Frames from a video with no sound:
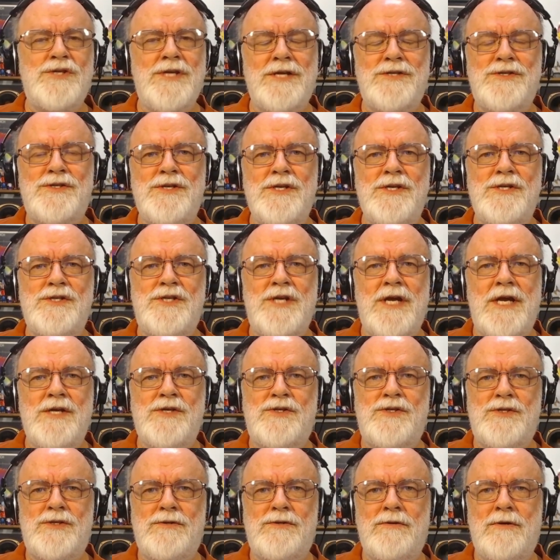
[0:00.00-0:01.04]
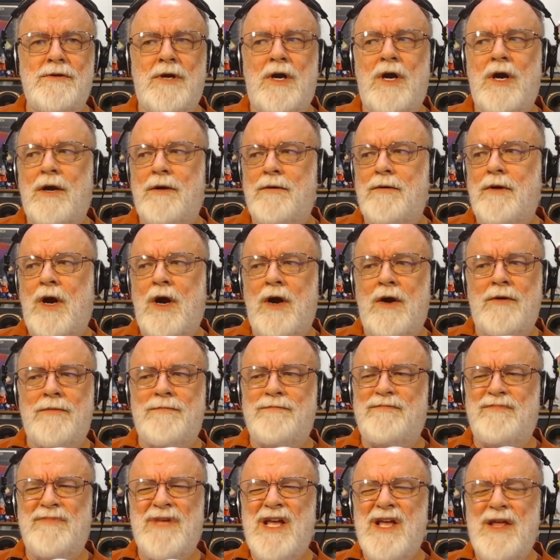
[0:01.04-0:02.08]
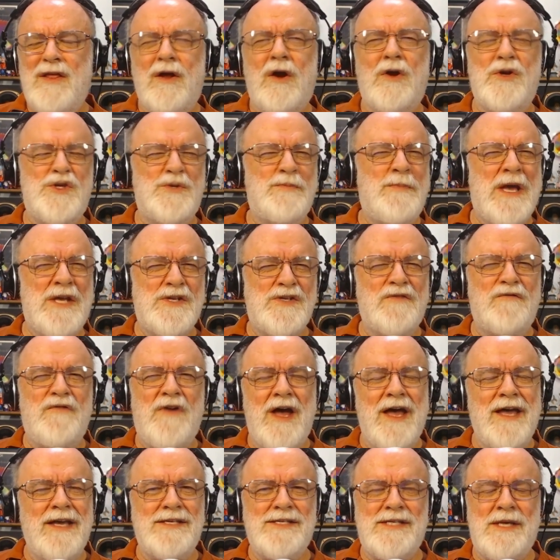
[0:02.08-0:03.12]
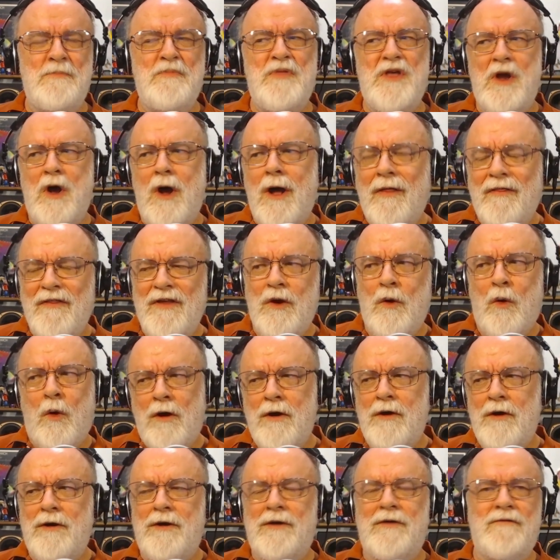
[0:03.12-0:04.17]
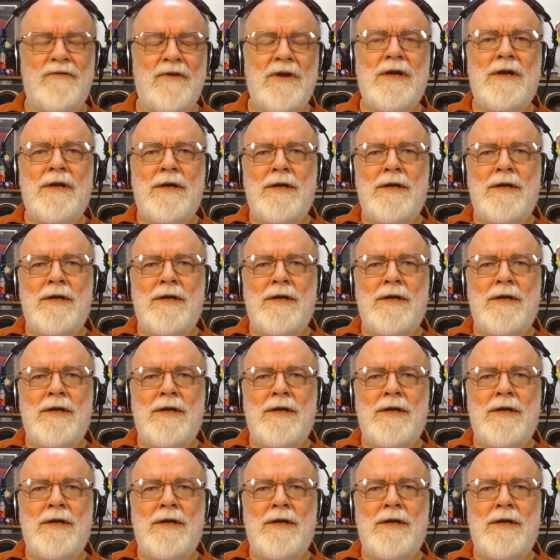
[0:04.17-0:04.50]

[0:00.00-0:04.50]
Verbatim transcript: sets these days are specifying something on the order of